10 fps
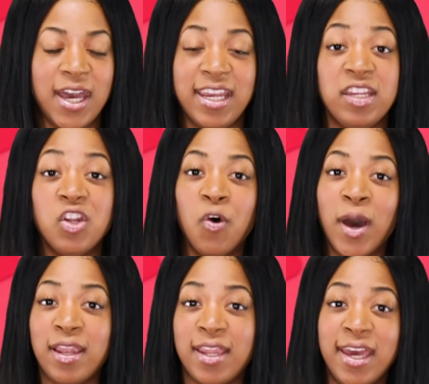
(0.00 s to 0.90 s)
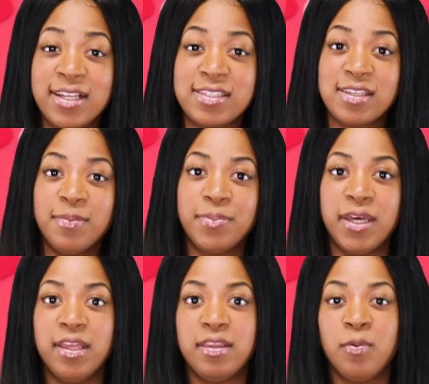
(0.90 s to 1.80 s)
didn't know I liked,
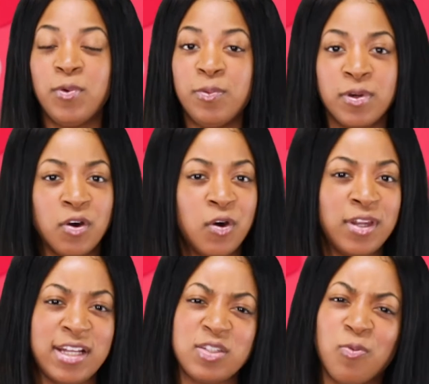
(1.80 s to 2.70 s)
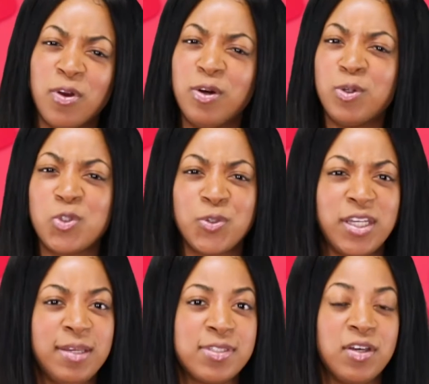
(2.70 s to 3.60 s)
but we would go on lots of road
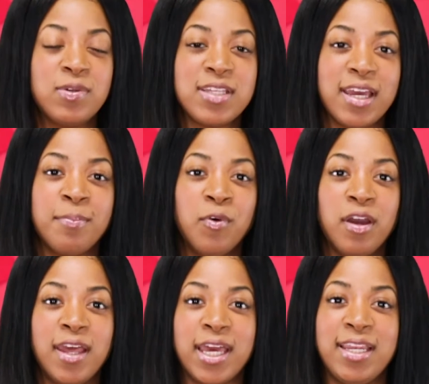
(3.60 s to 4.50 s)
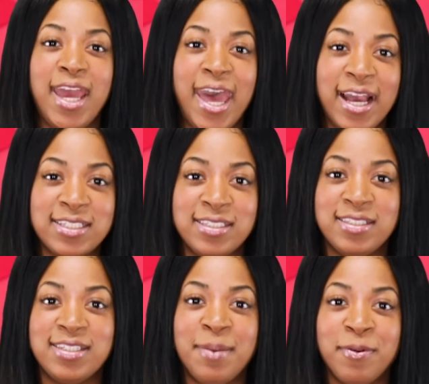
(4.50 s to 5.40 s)
trips. So it was more like an
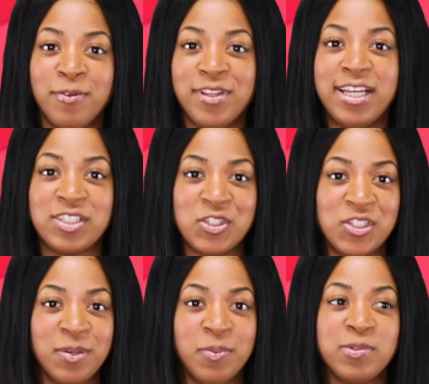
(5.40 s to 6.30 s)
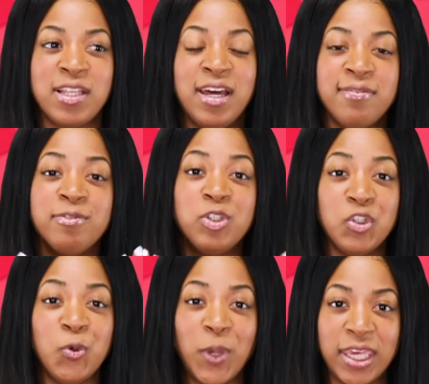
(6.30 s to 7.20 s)
action type of relationship. It was a lot of
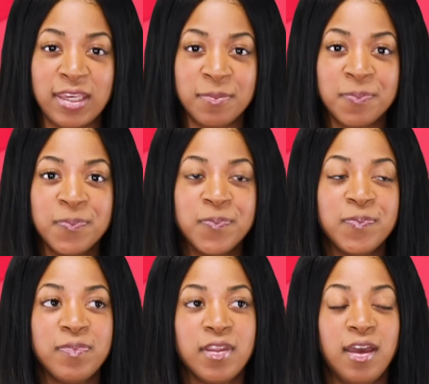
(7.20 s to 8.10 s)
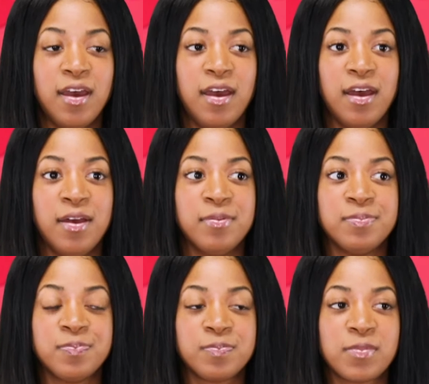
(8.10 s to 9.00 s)
doing. And
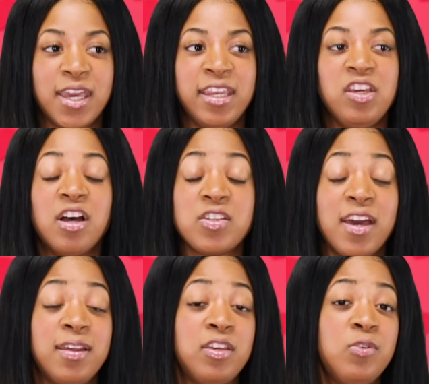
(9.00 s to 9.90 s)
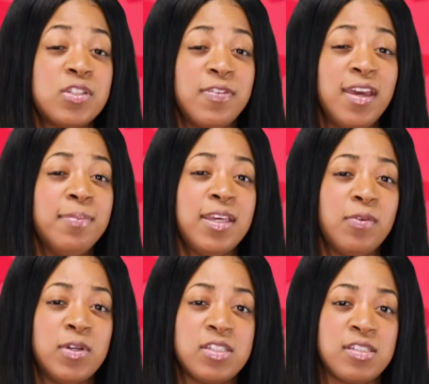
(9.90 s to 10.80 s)
he also had a huge family,
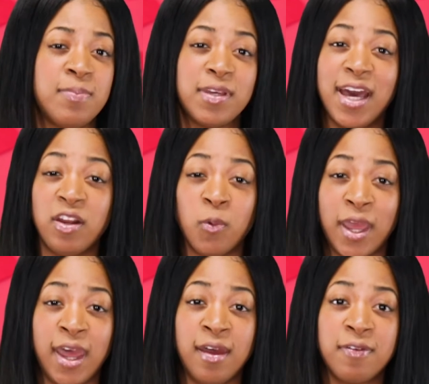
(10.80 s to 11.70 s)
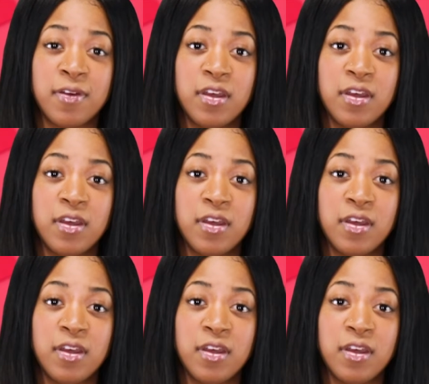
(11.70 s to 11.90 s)
which is something I don't have.